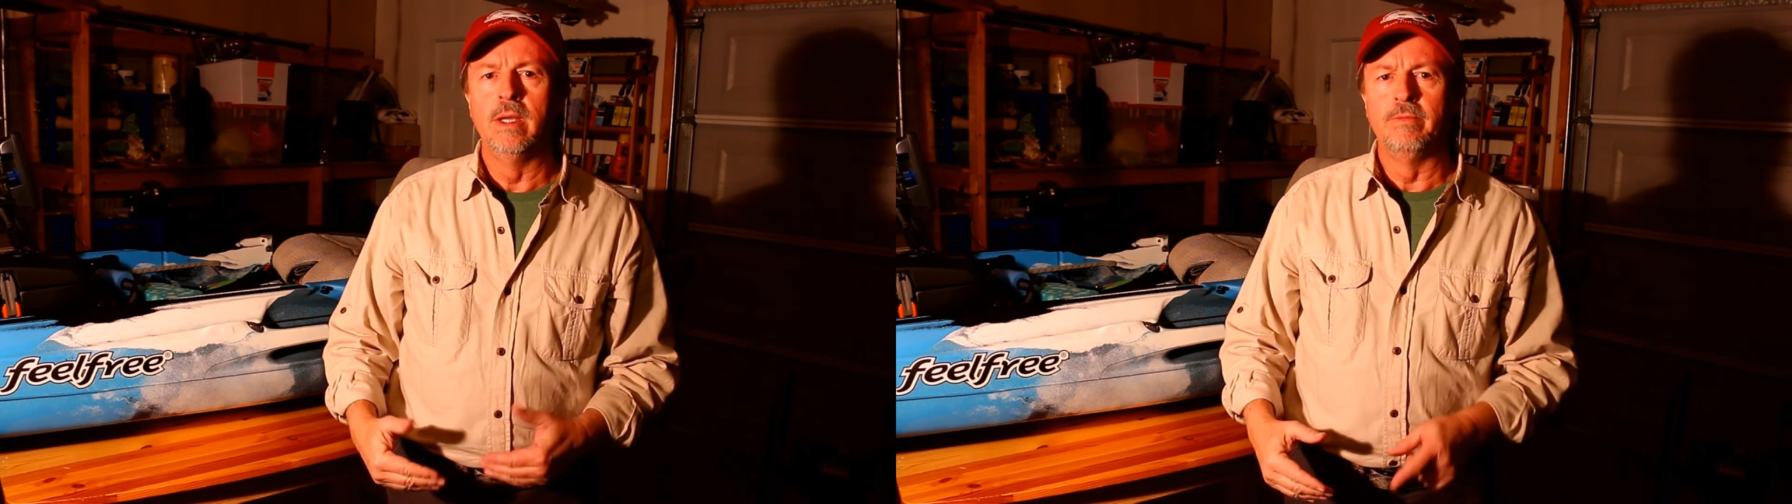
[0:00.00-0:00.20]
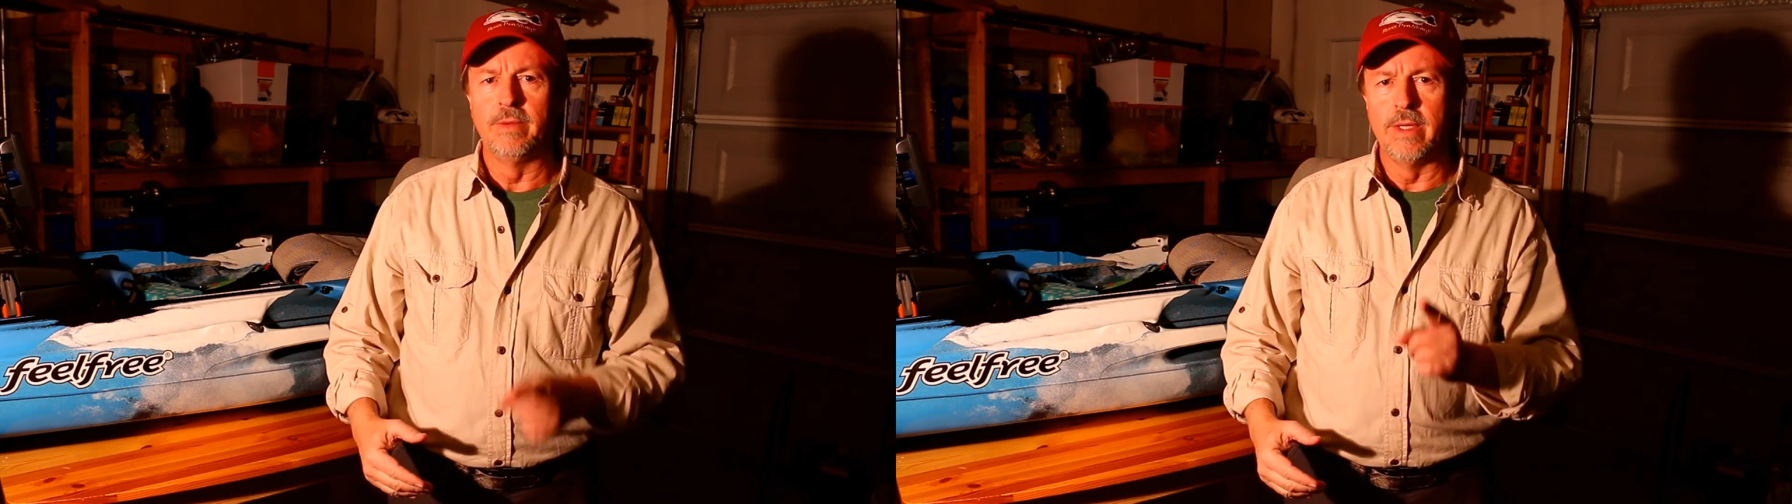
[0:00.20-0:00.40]

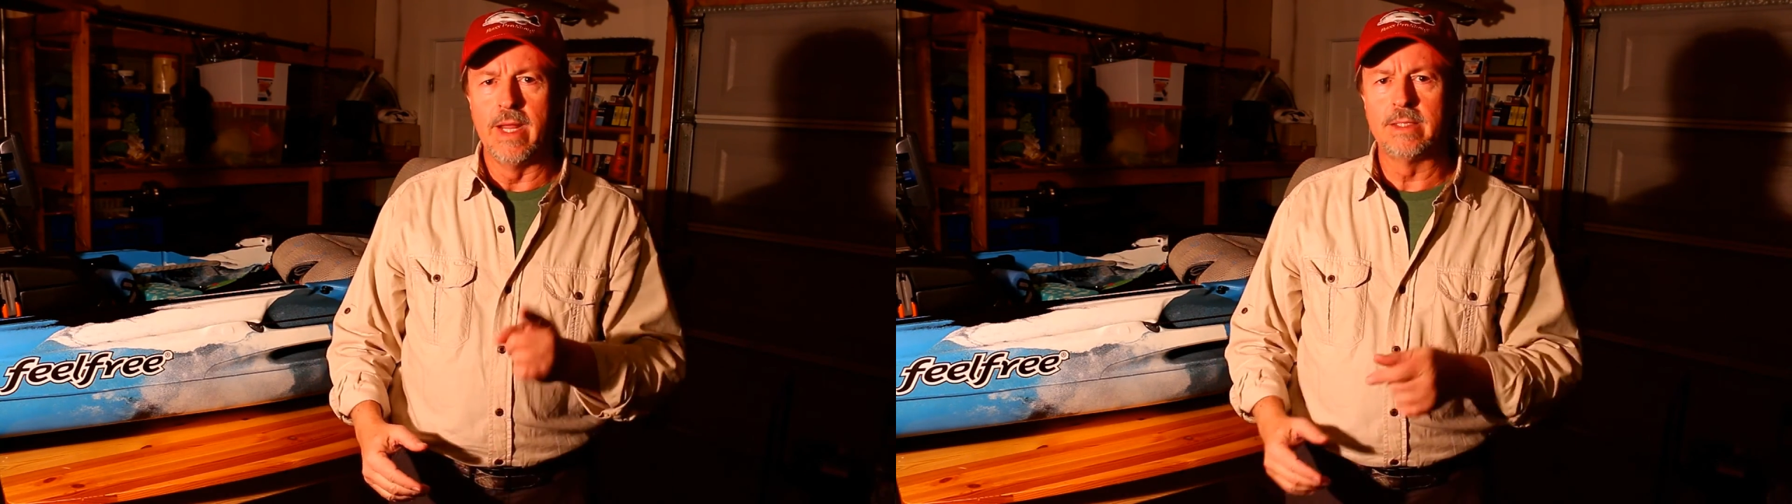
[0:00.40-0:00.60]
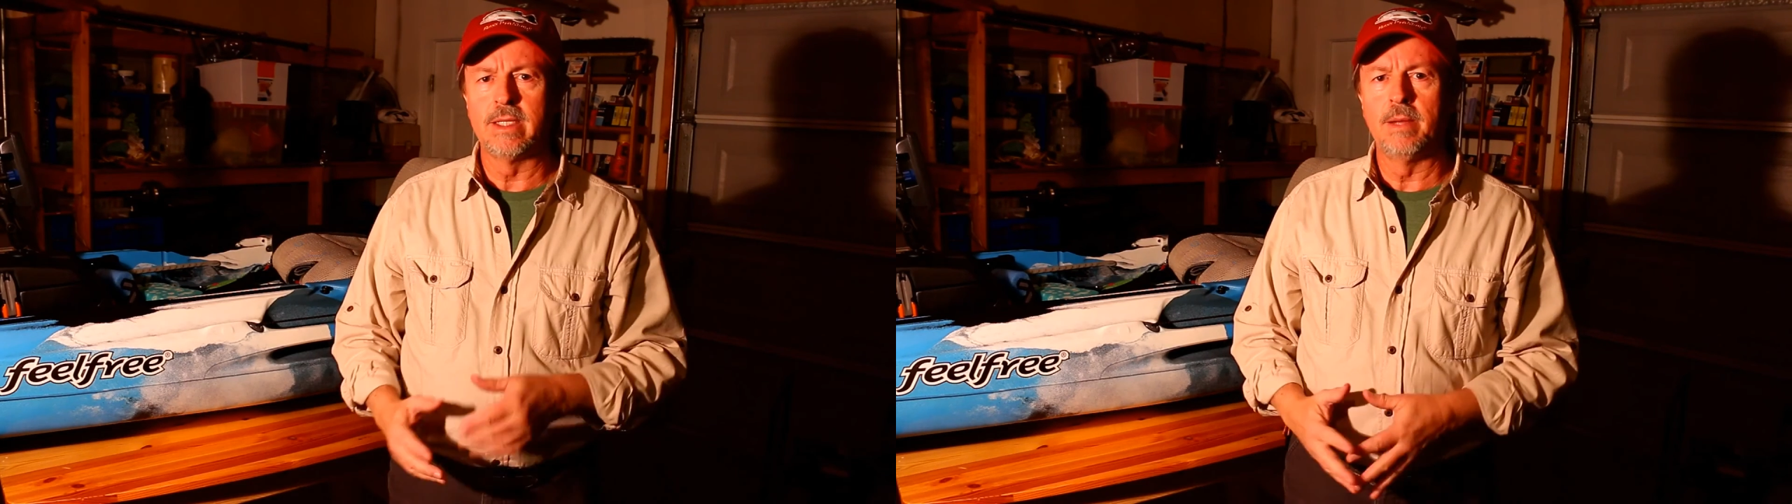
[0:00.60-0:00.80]
for the
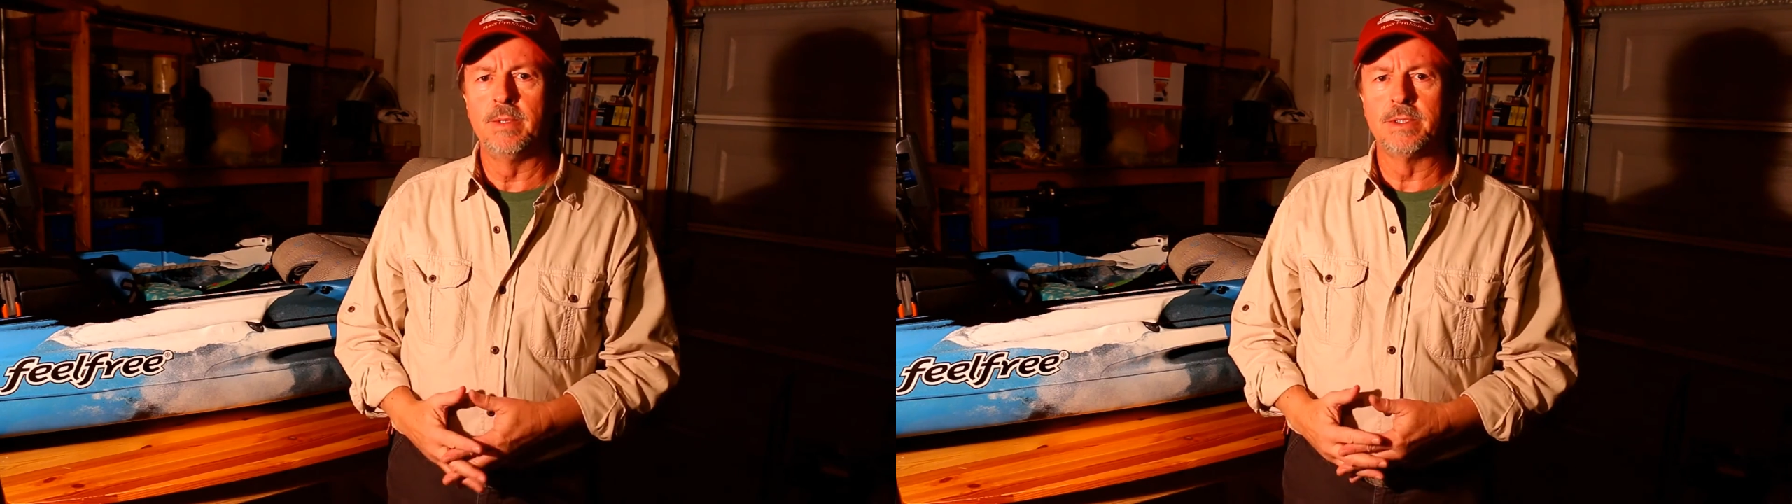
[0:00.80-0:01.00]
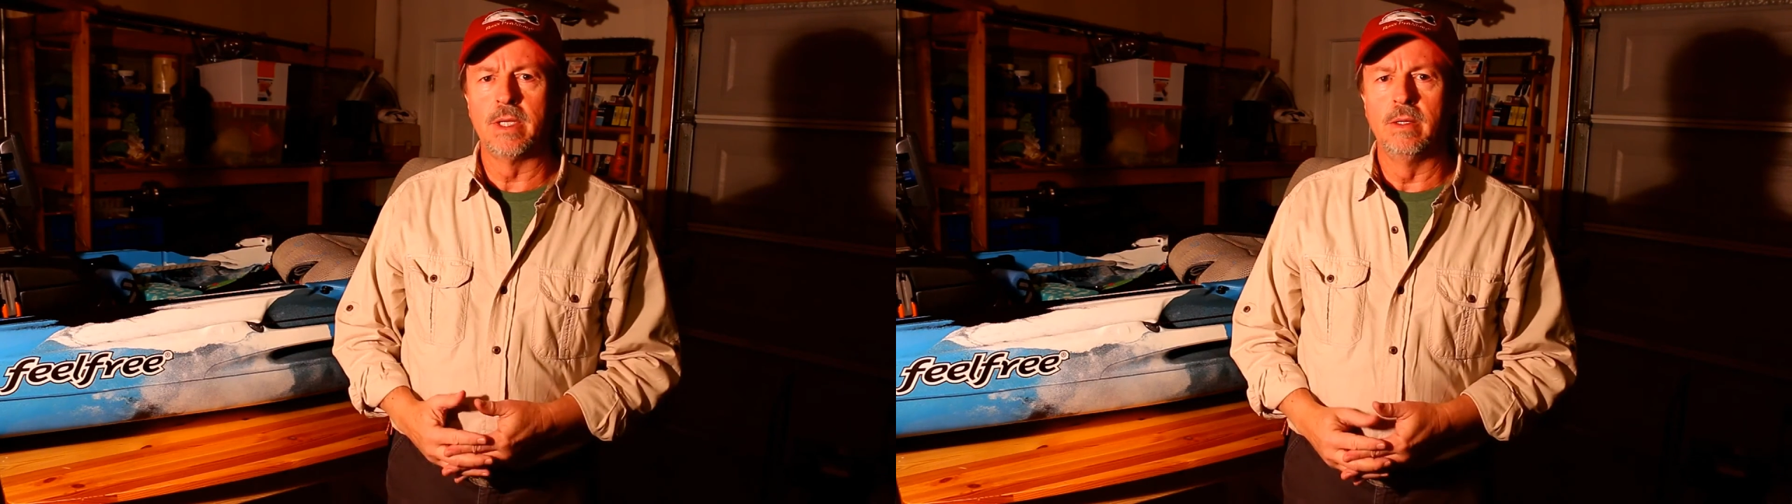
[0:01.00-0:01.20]
next
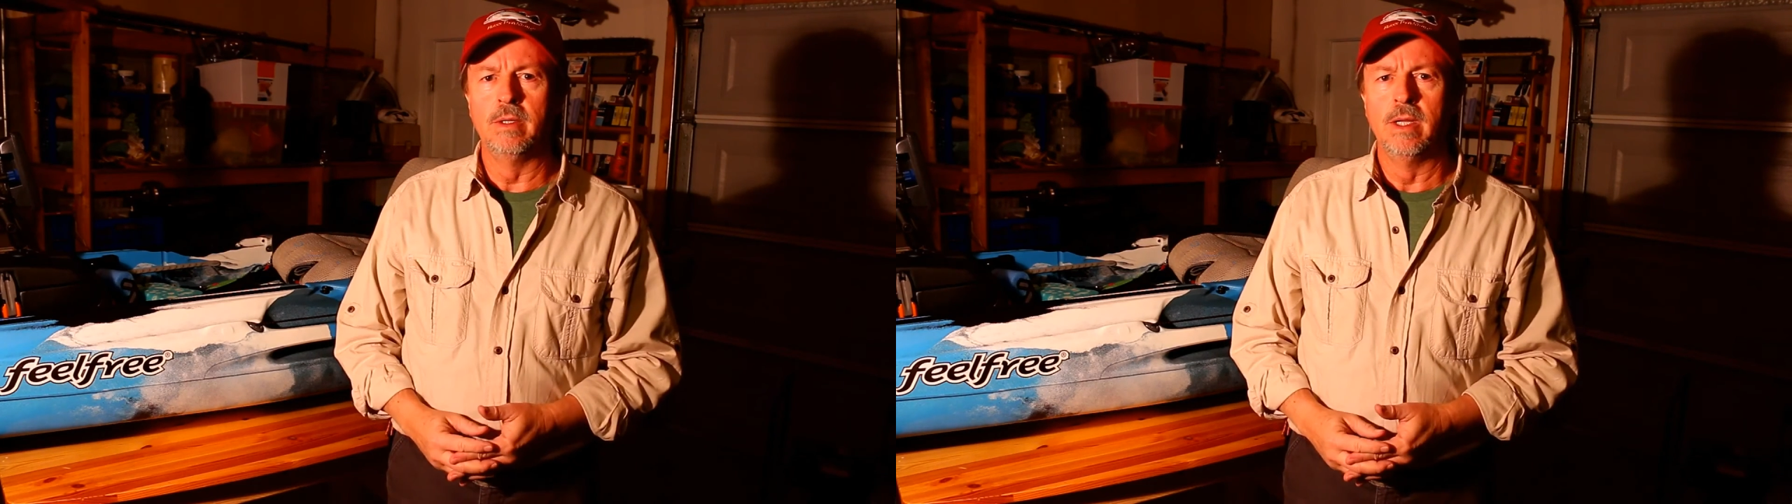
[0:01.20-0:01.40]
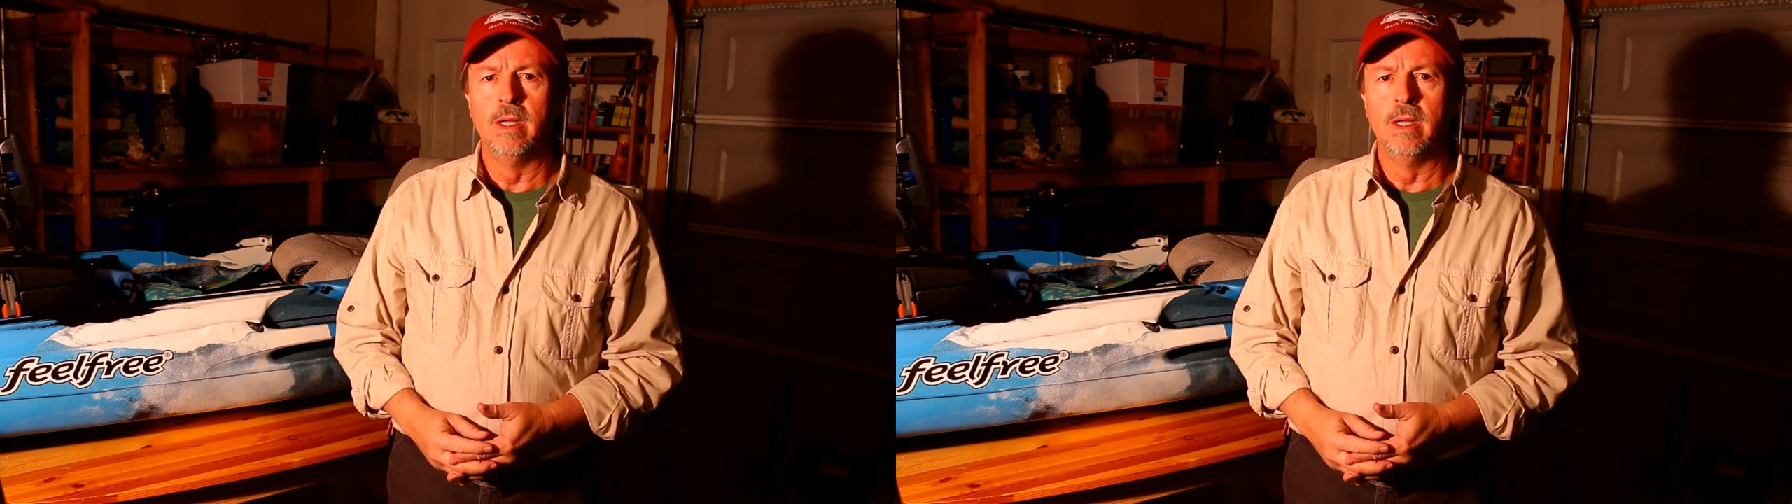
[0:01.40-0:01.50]
episode.